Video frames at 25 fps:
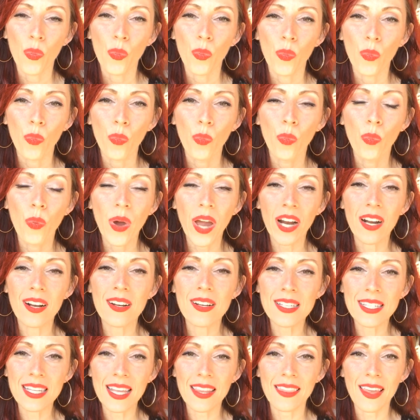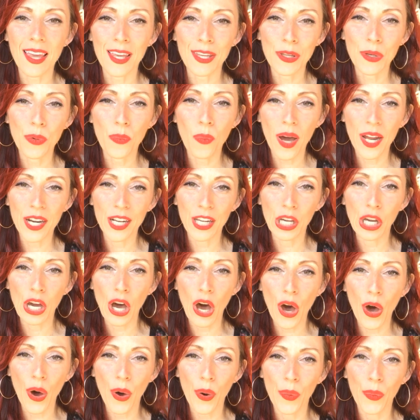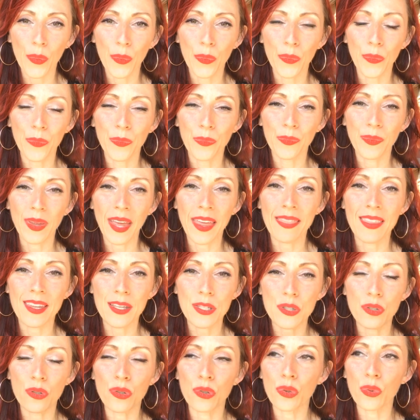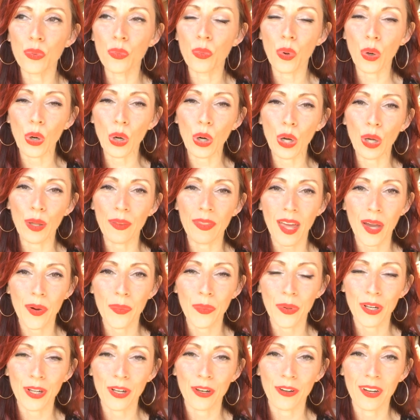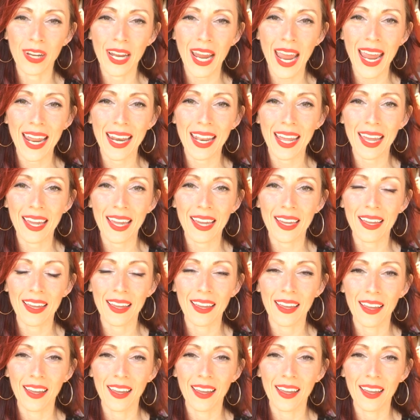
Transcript: where is it that you want to go in this new world that we're creating?